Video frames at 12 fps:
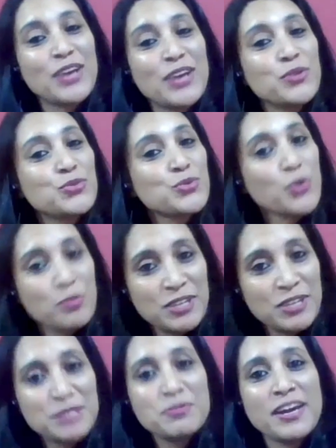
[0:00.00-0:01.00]
you so
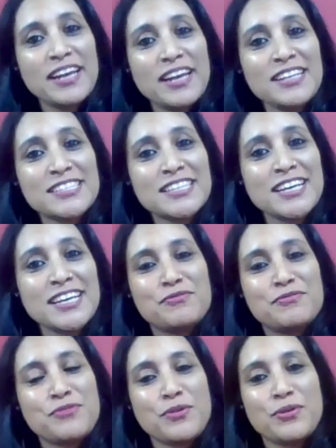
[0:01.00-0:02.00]
much, Miles,
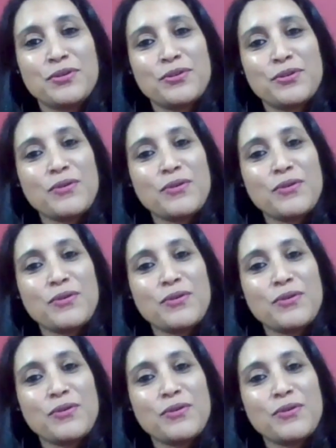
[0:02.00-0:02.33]
for